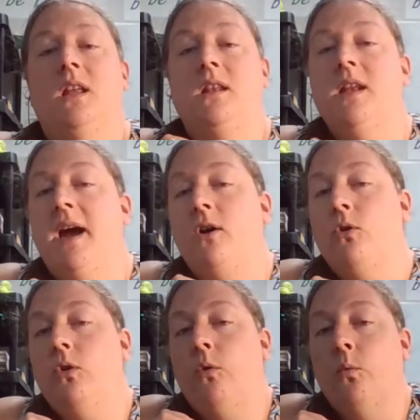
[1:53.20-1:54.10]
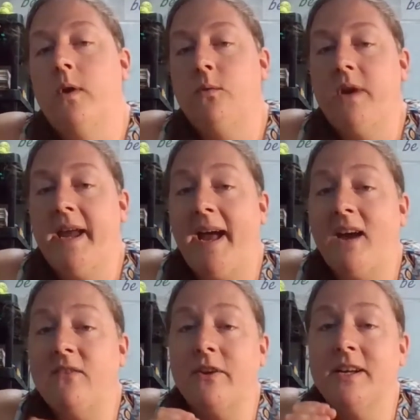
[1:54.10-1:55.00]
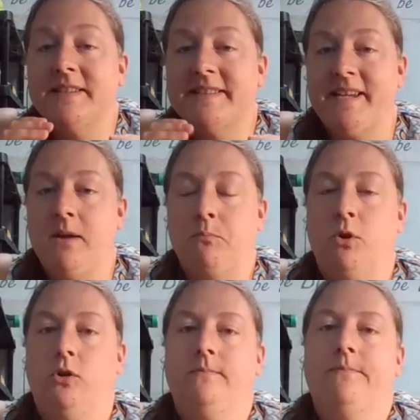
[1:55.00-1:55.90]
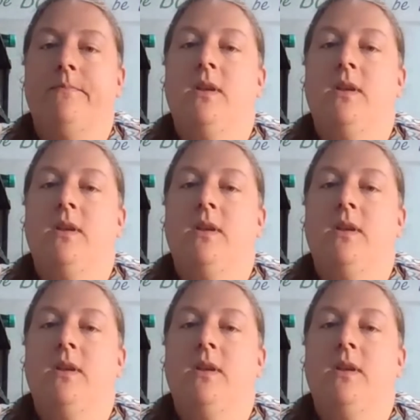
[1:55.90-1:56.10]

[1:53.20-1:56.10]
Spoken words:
Now, when we have a sample,